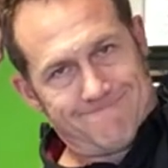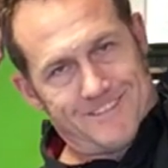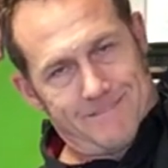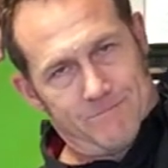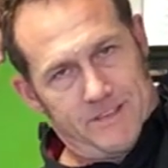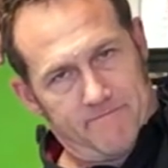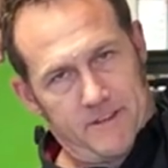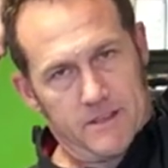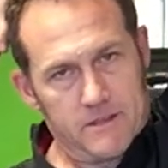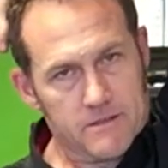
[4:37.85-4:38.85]
and I'm
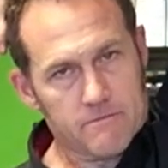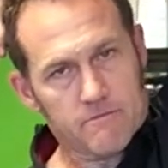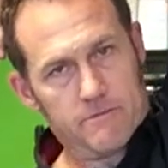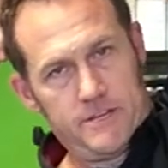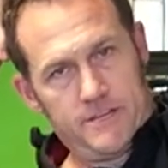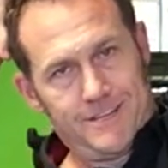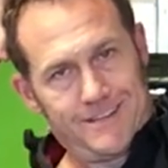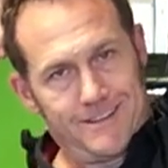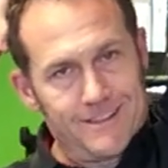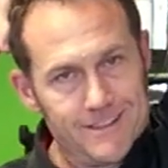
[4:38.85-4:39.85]
lifting, reaching
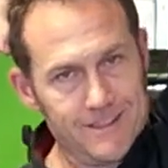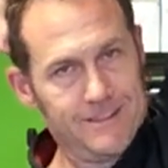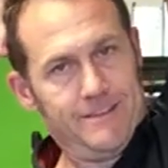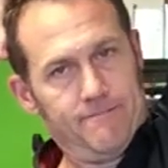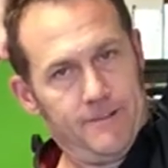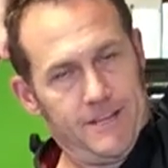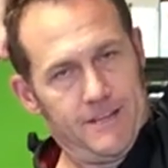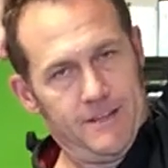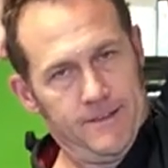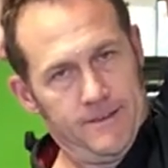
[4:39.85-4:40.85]
and lifting,